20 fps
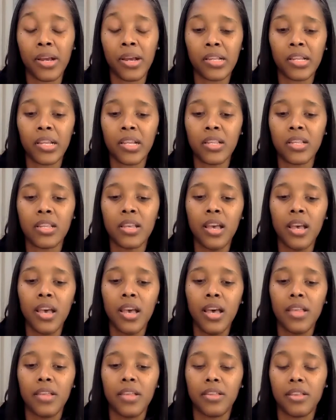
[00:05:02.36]
presence.
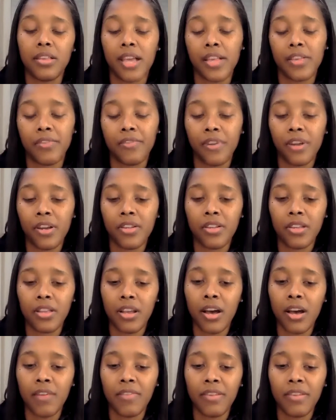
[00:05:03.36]
So that's first
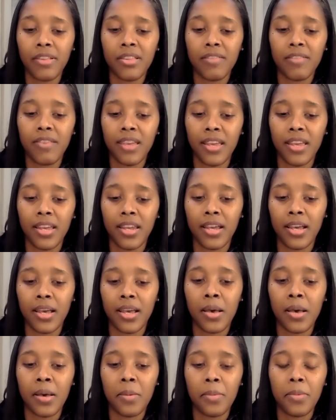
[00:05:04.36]
on the offensive end.
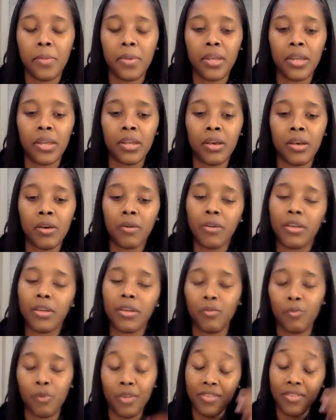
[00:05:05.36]
You
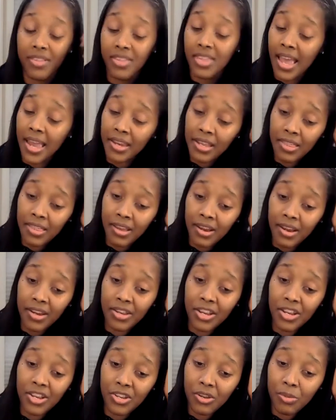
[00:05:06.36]
know, withstanding their
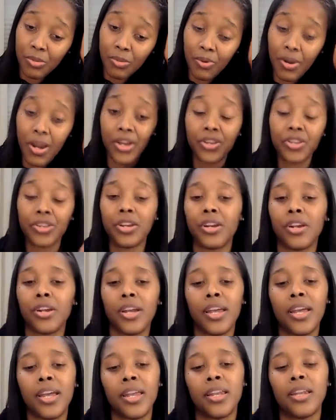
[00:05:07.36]
initial pressure,
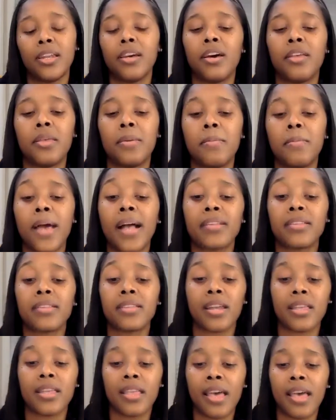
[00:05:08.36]
and on the
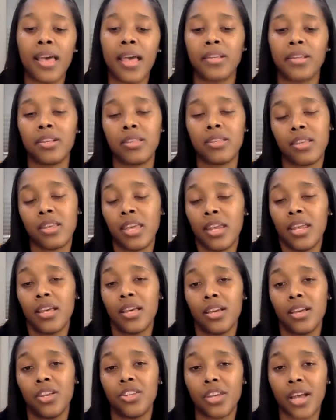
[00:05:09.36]
backside of that, just
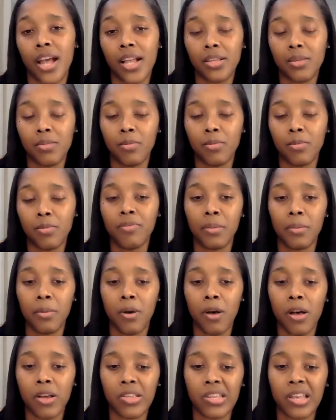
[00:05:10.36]
getting good shots, moving the
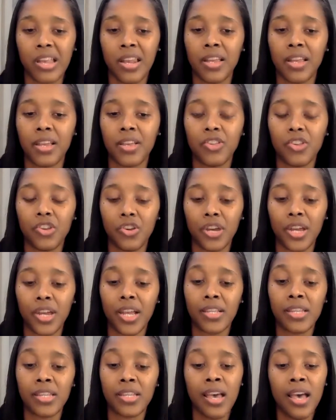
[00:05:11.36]
ball, setting good
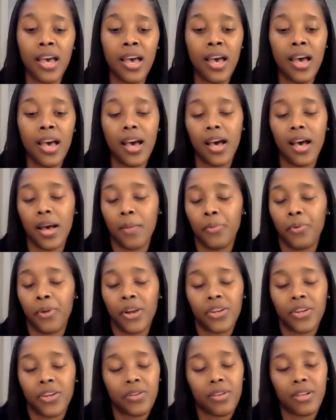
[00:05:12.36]
screens.
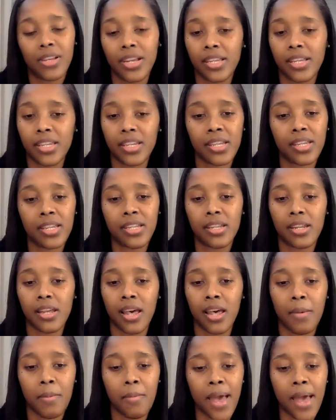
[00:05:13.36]
Pressure releases,
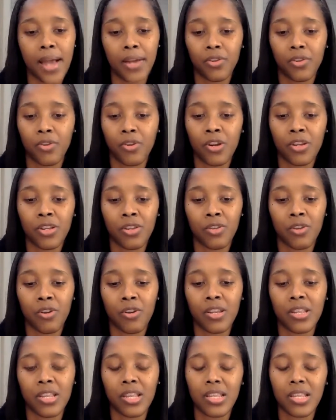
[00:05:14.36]
back doors in
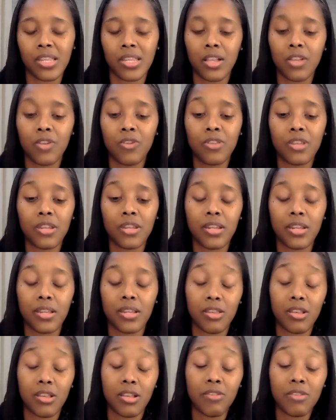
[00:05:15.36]
order to
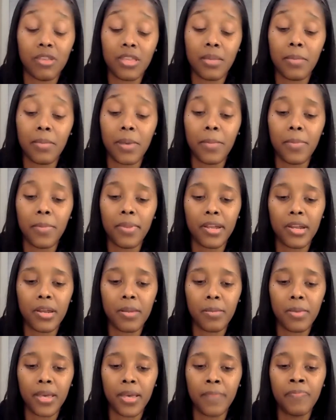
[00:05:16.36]
loosen them up a
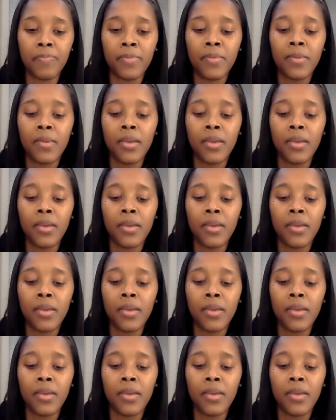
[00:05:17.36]
little bit.